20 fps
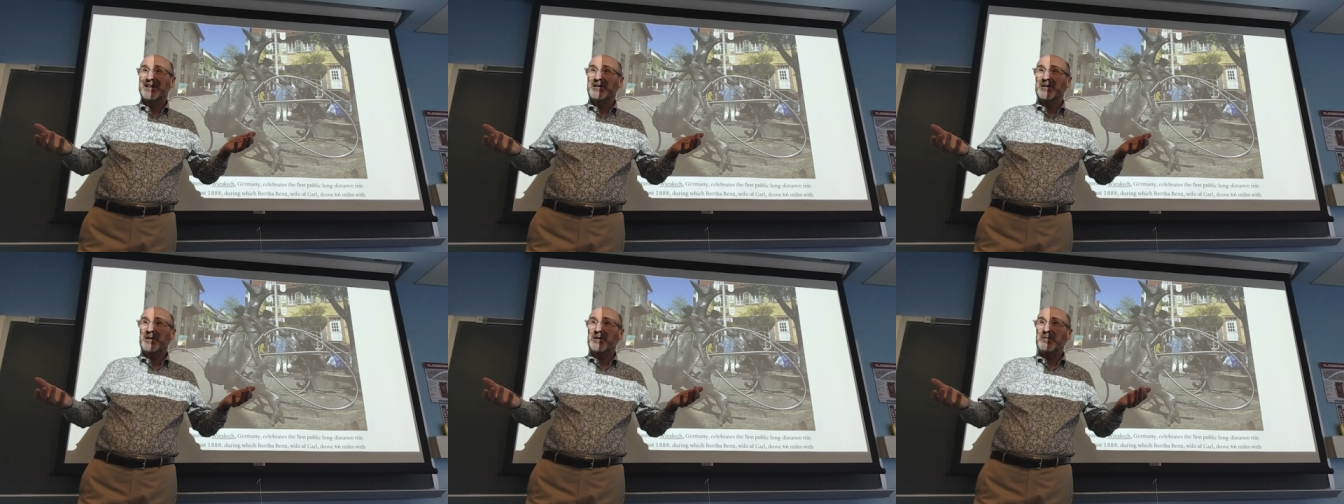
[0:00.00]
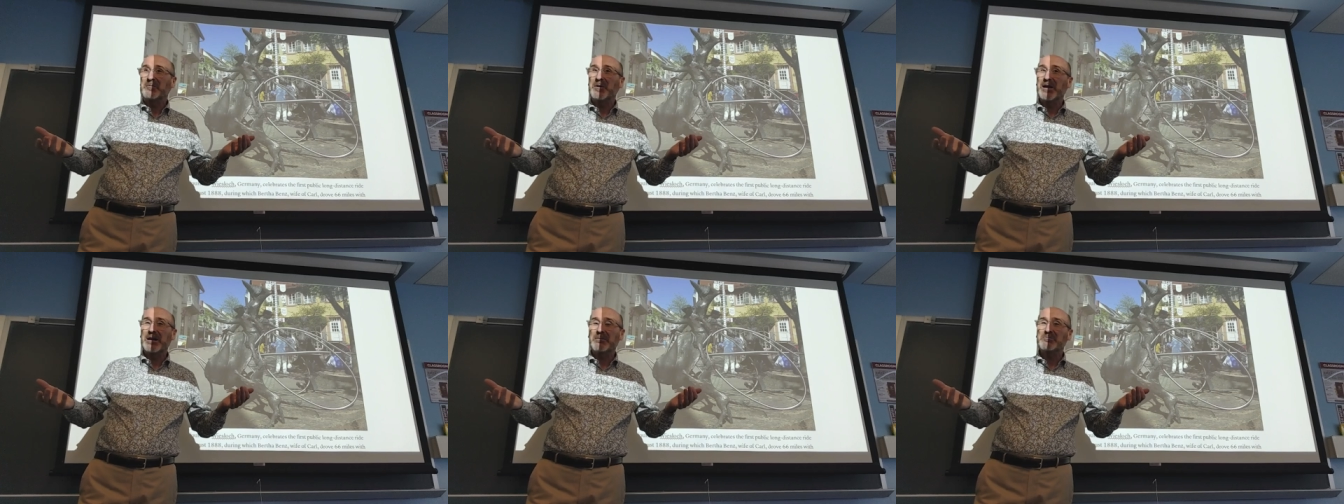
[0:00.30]
uh,
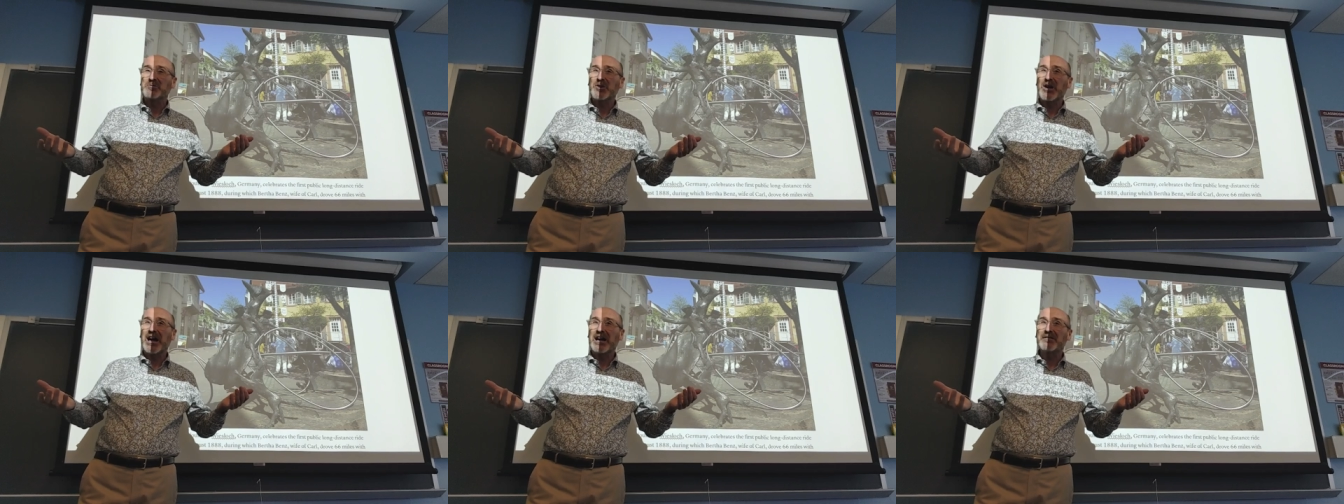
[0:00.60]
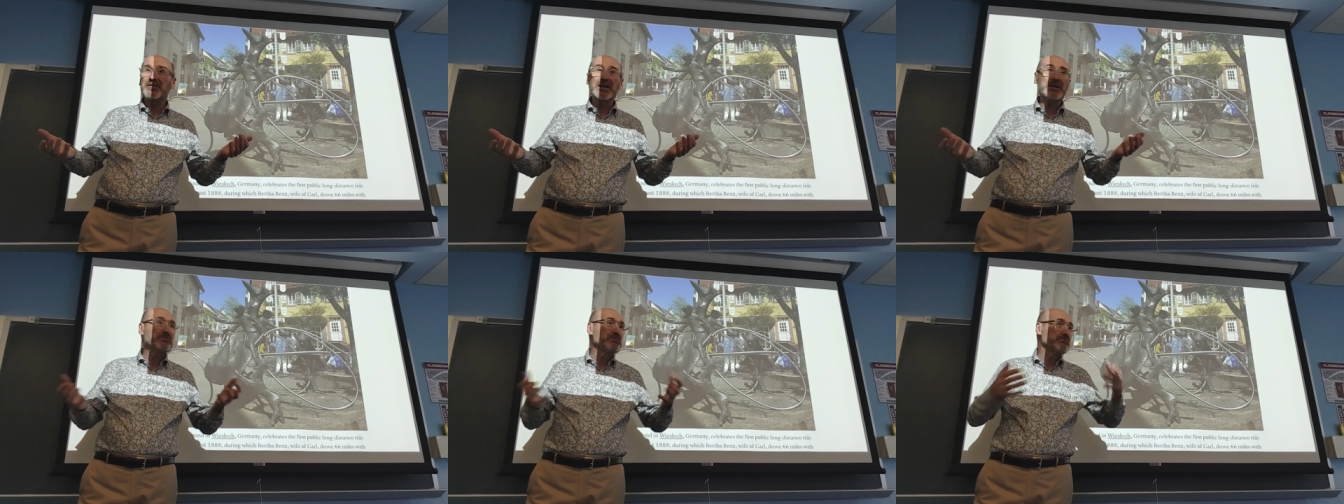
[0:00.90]
when I'm
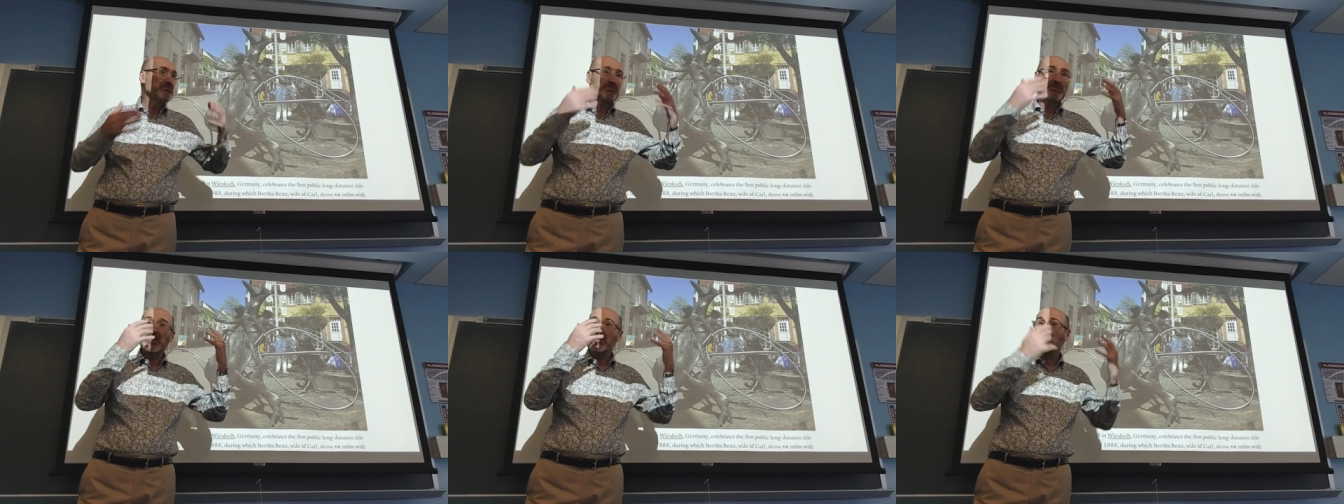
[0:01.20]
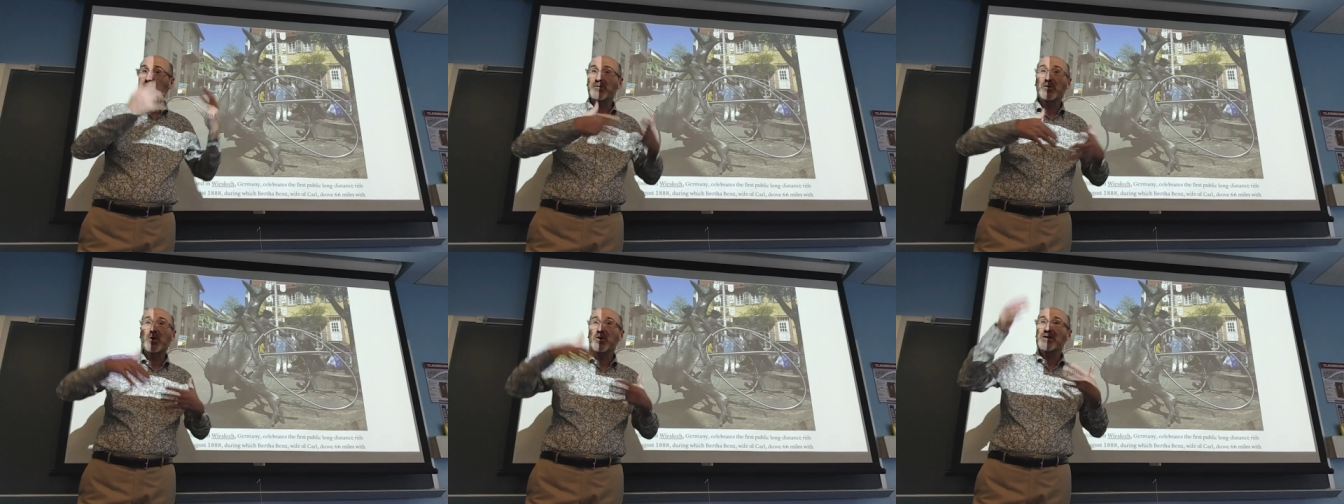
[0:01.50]
driving because,
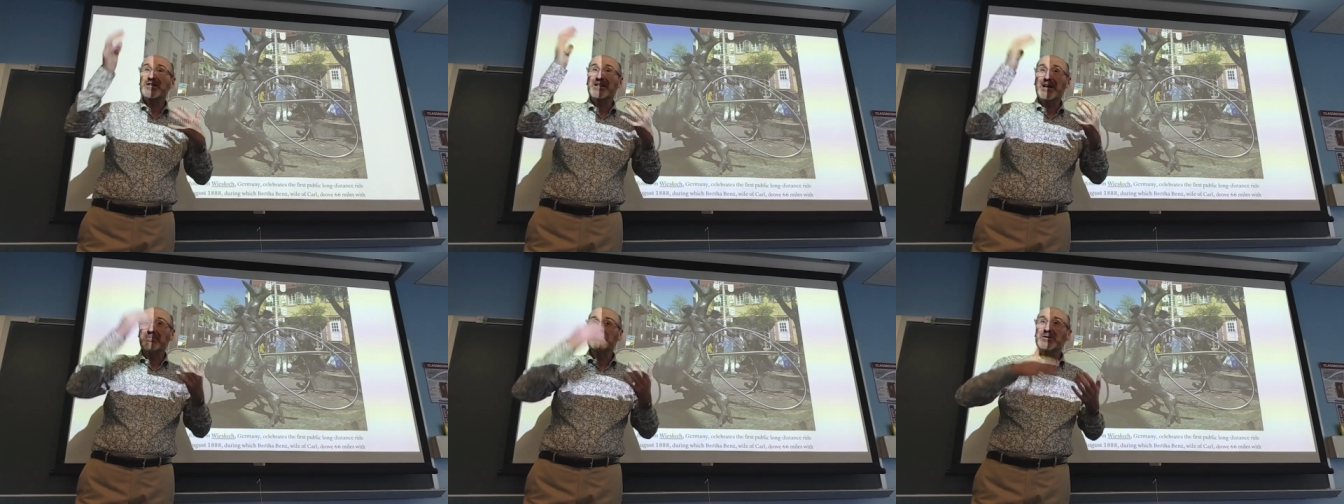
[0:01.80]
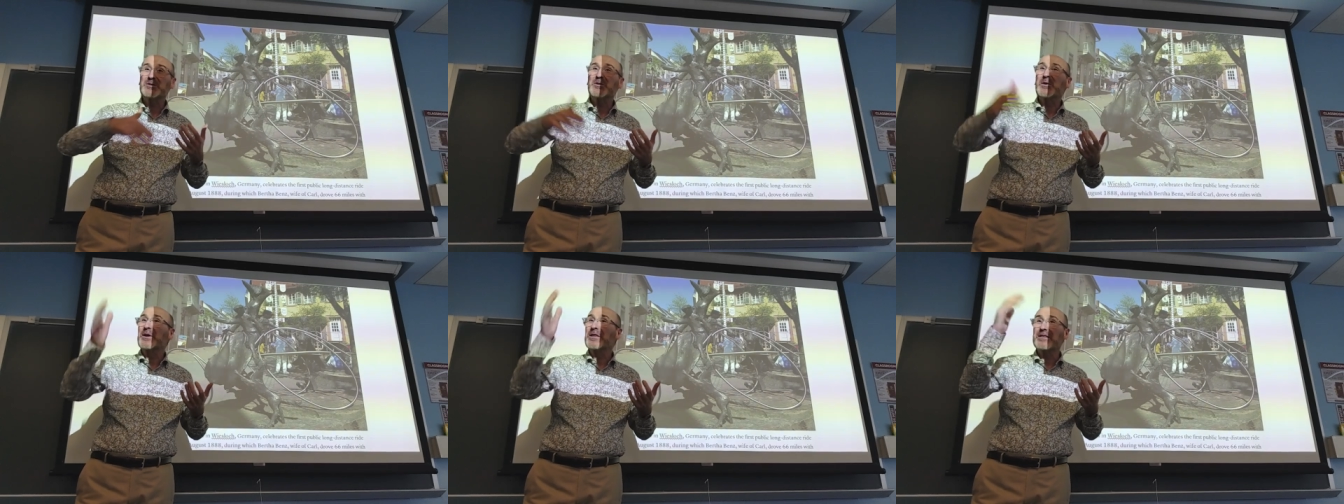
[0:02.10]
of course, I'm
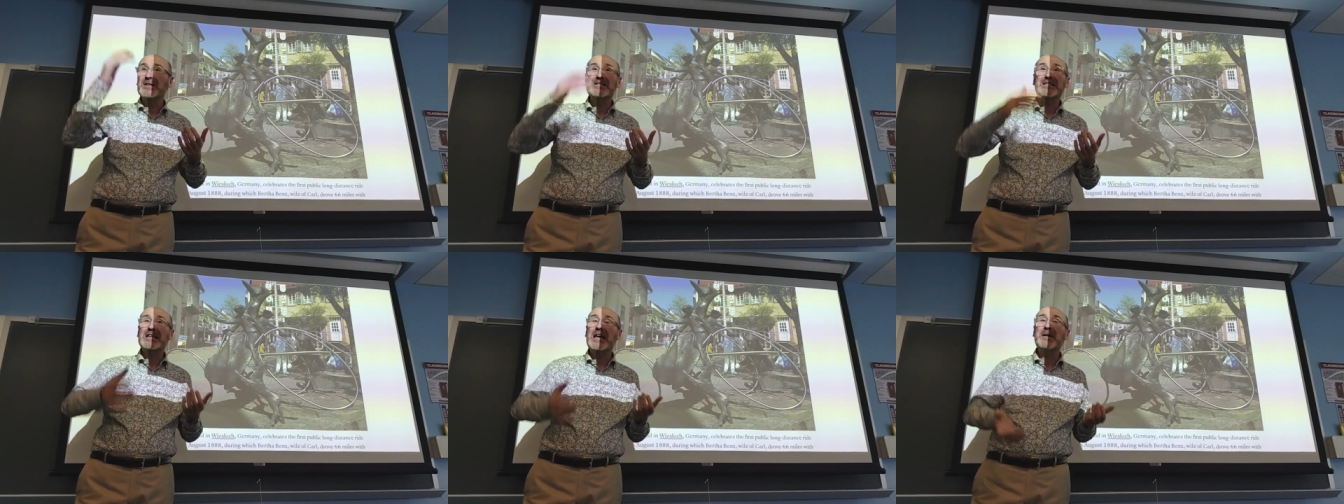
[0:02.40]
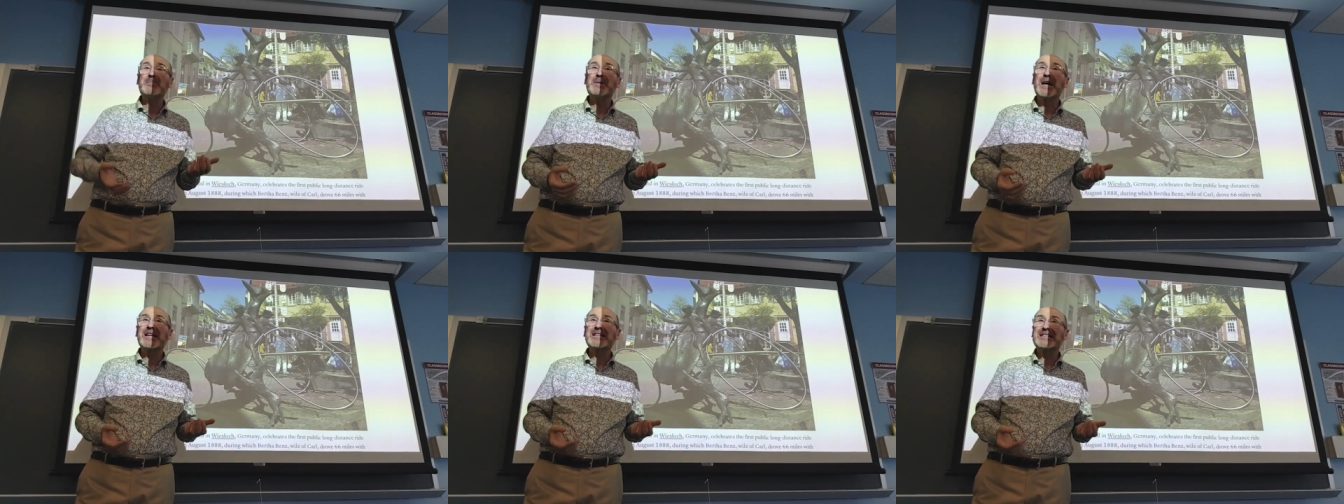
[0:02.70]
doing the
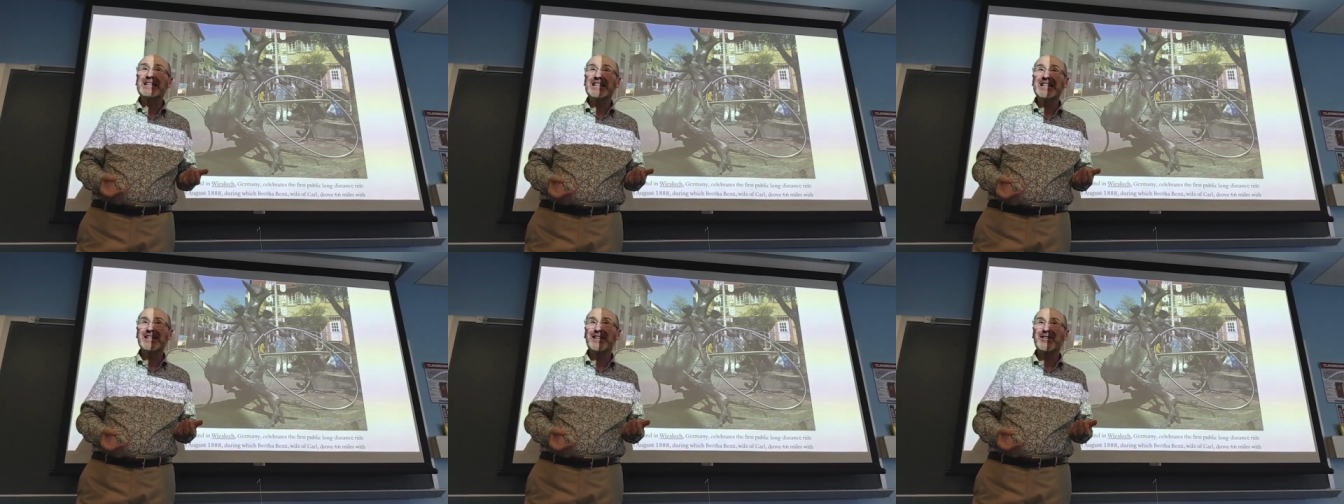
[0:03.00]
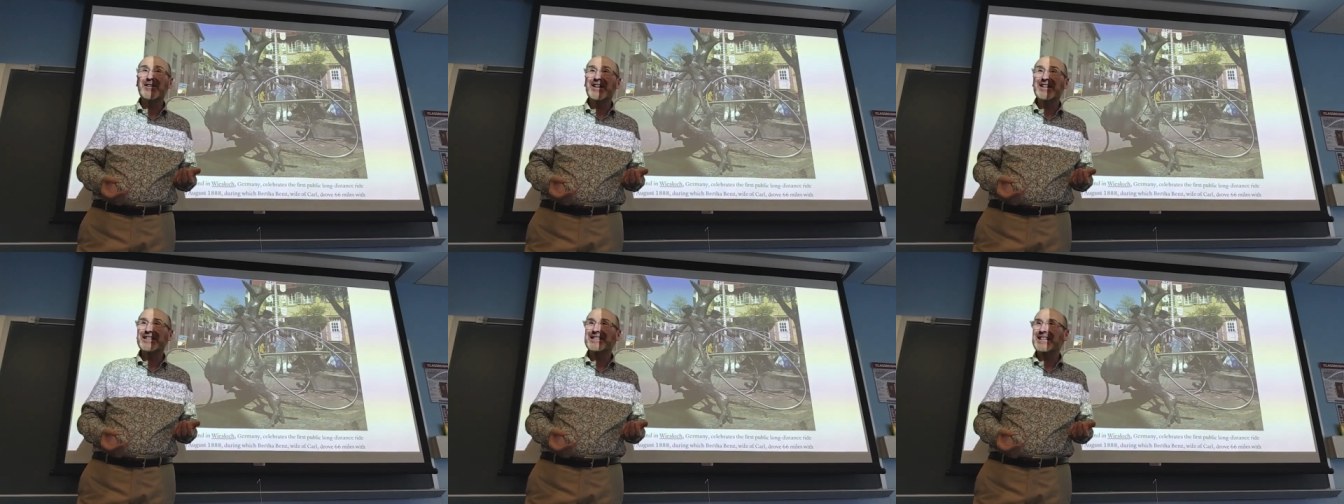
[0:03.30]
same
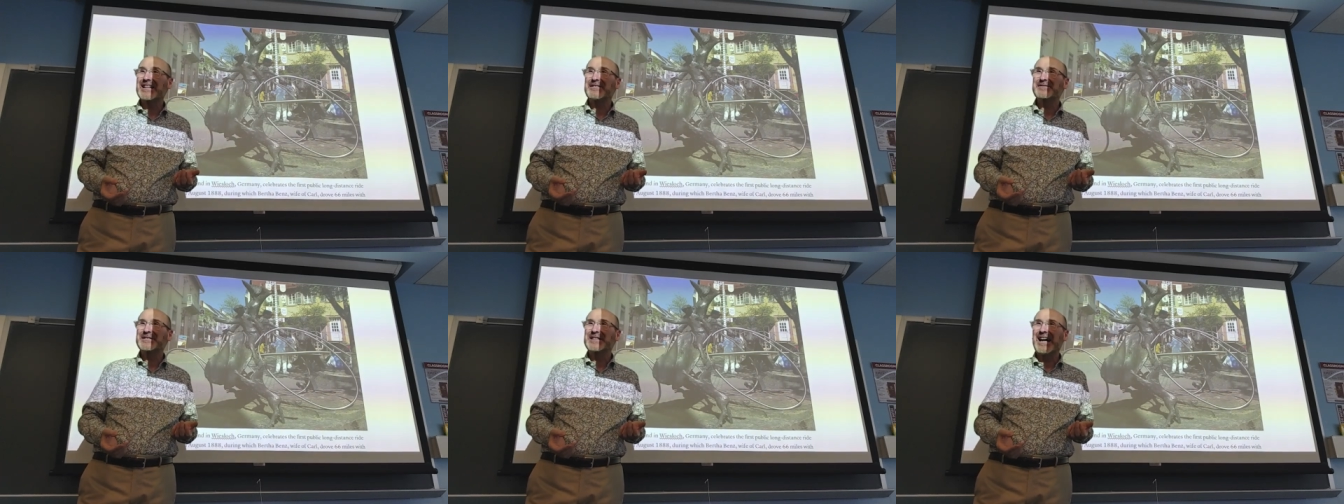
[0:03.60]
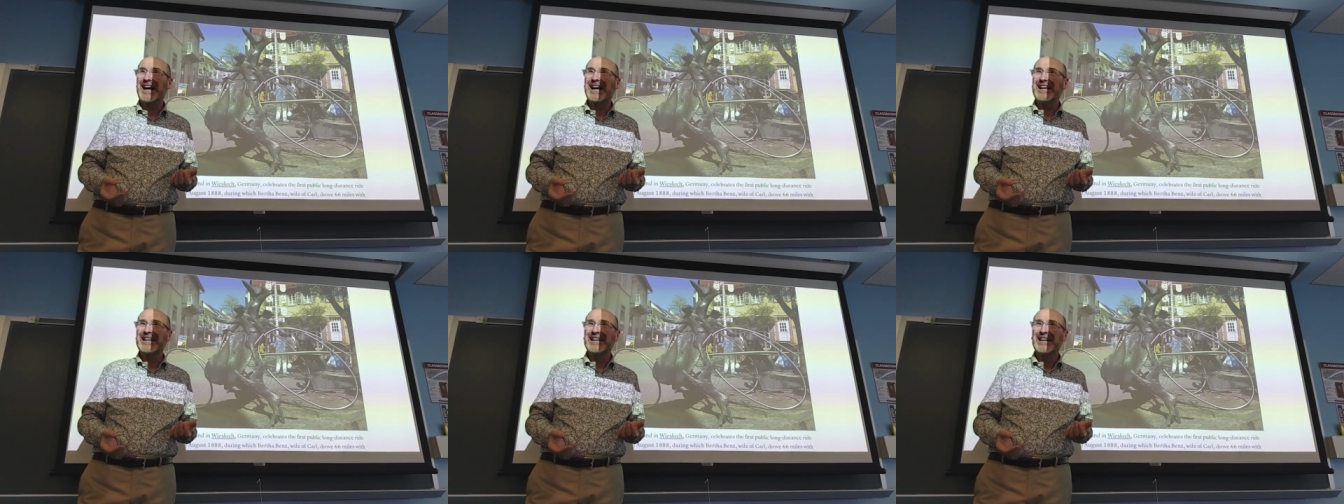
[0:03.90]
itinerary that I've
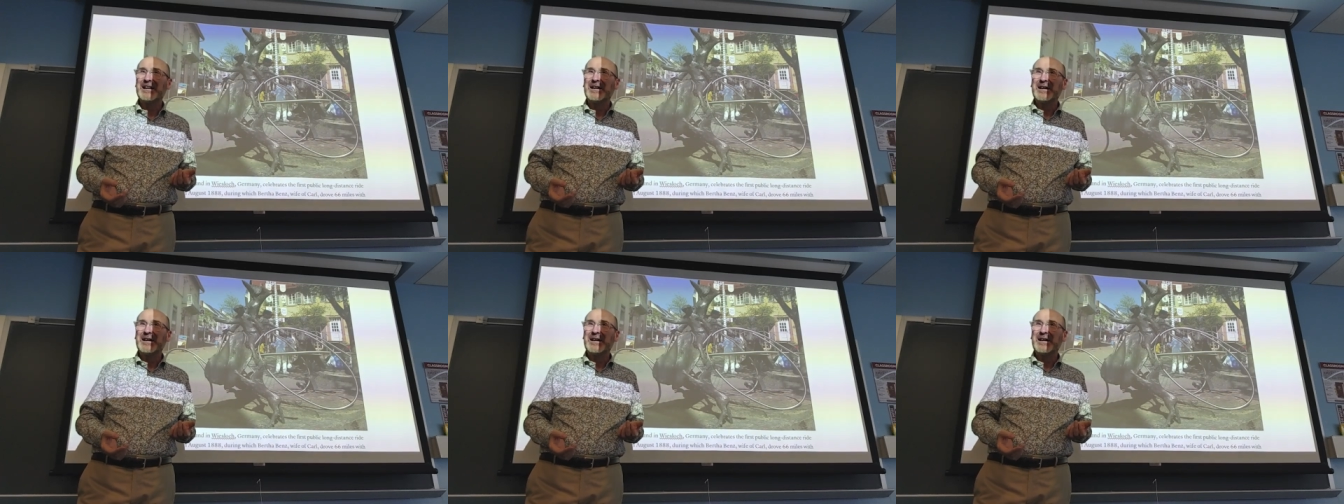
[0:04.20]
done